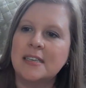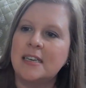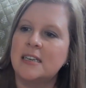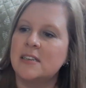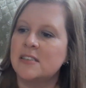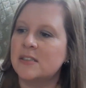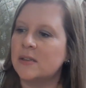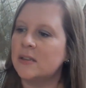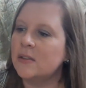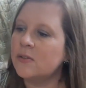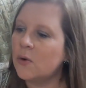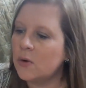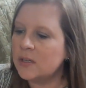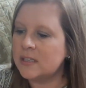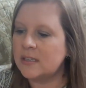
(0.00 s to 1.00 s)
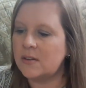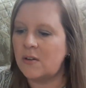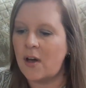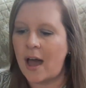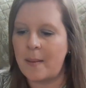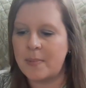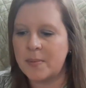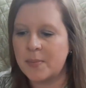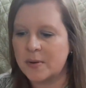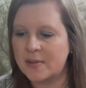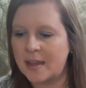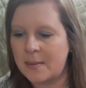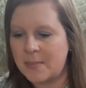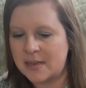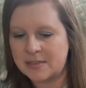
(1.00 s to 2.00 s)
is. And of course, a little happy
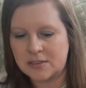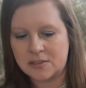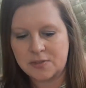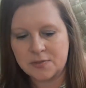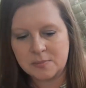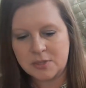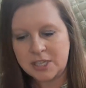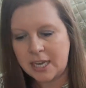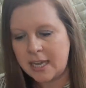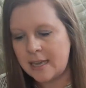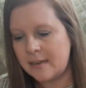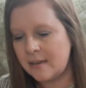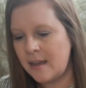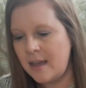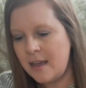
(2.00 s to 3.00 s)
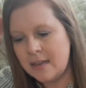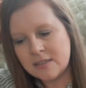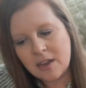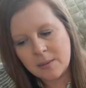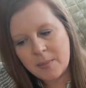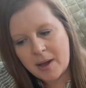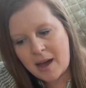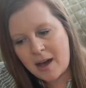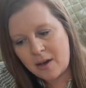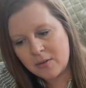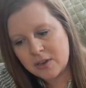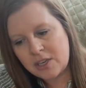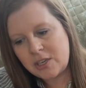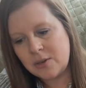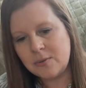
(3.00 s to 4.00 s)
birthday message from Jen talking about how
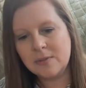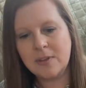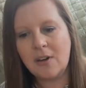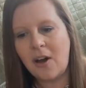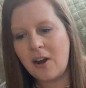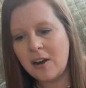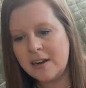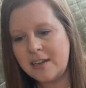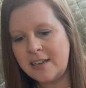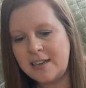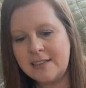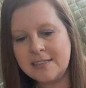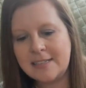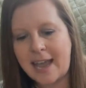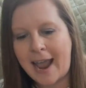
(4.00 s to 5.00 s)
cute the card is,